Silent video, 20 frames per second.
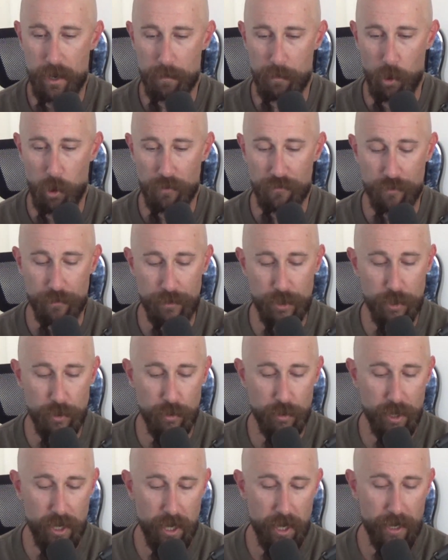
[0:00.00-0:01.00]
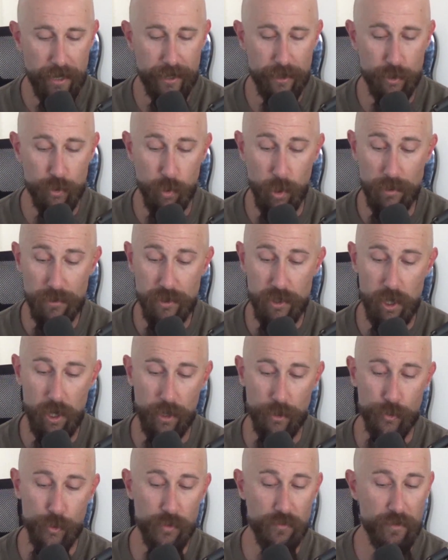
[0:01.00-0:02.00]
Apart from you, your 12th
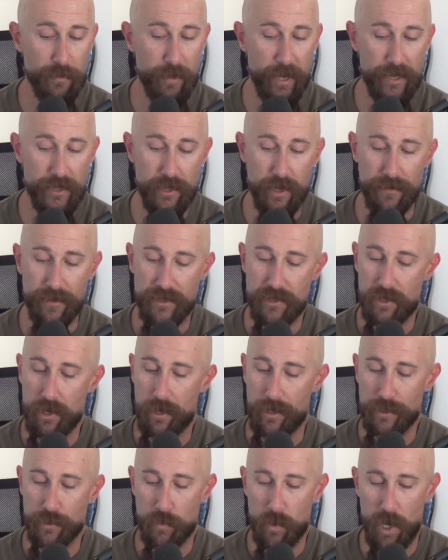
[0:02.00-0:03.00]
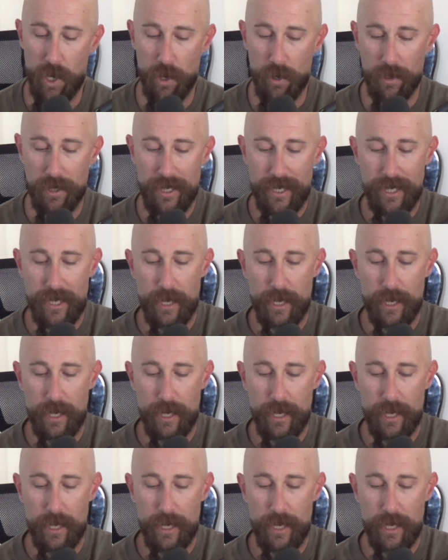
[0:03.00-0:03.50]
song, groovy bass on this song as well.